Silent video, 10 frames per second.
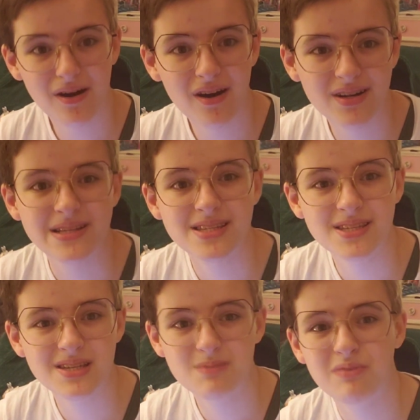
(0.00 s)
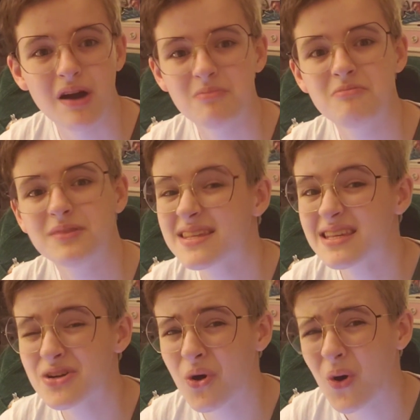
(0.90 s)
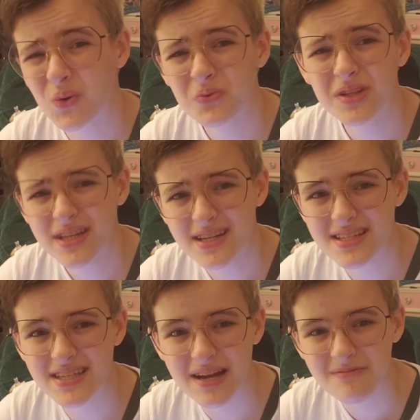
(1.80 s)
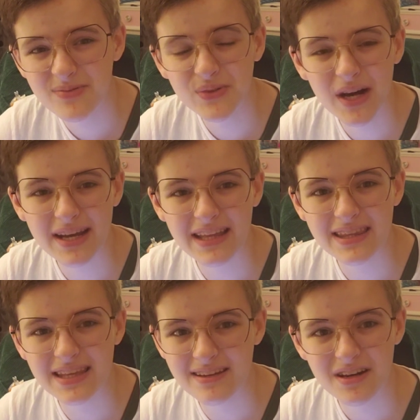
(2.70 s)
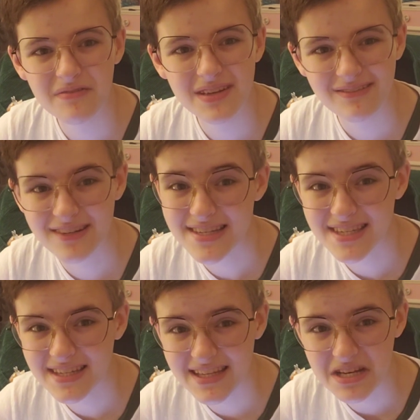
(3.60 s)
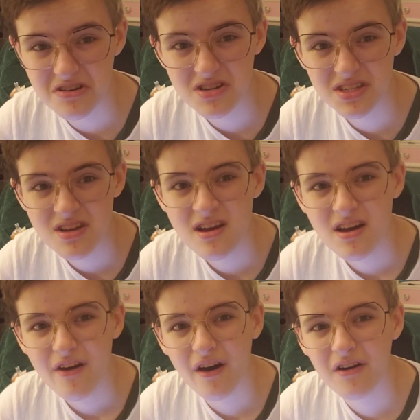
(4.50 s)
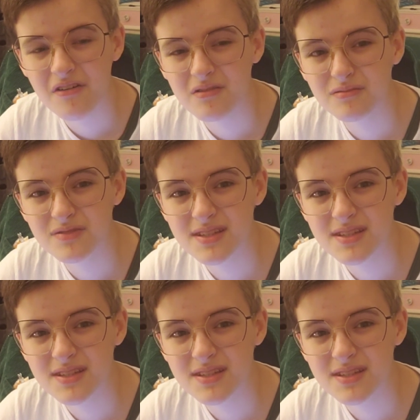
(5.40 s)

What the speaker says: honestly, is probably the only example I can think of in recent years of